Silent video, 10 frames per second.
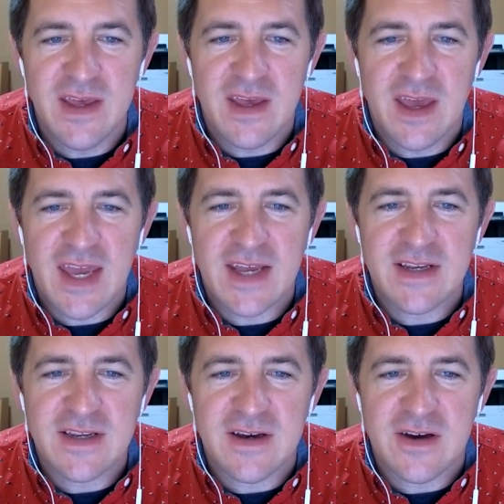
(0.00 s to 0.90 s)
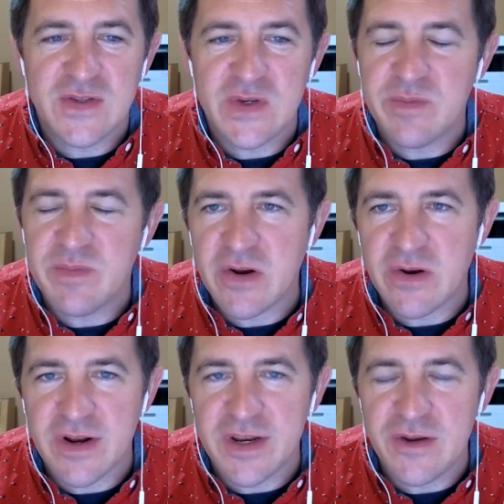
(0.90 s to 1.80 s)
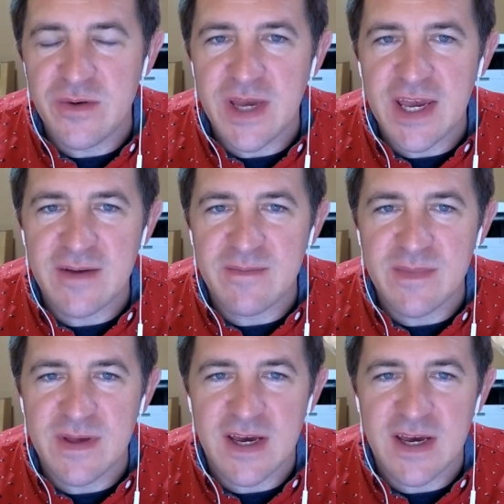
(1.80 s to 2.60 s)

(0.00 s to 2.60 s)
and also a partner in a new game,